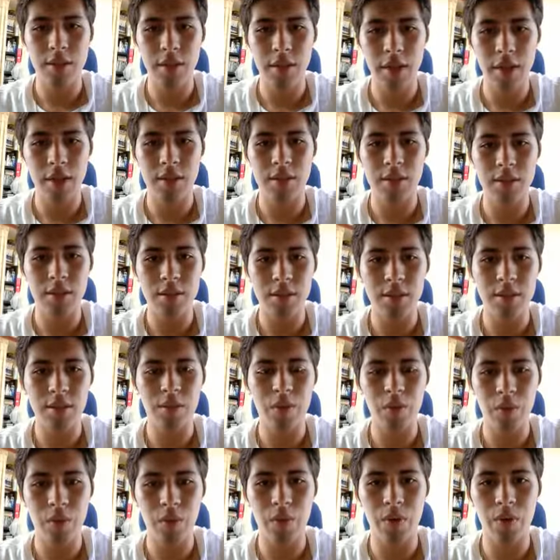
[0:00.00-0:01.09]
dates
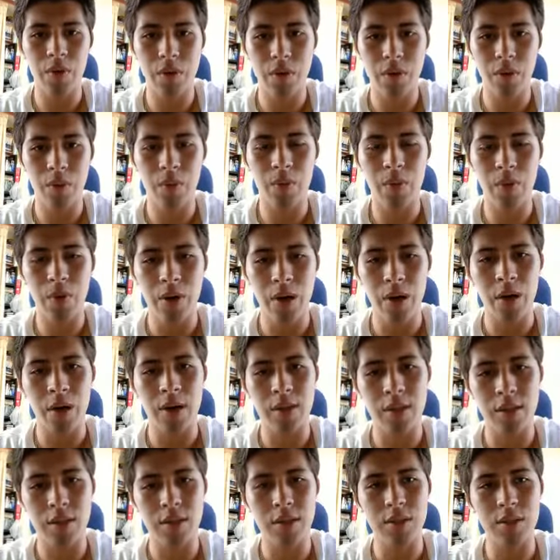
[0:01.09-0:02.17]

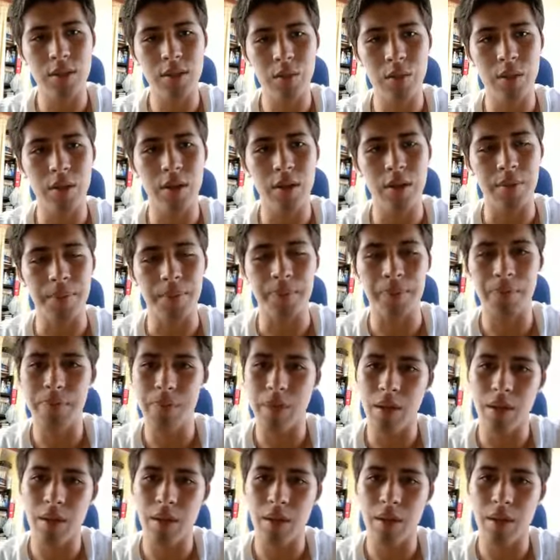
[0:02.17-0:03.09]
was when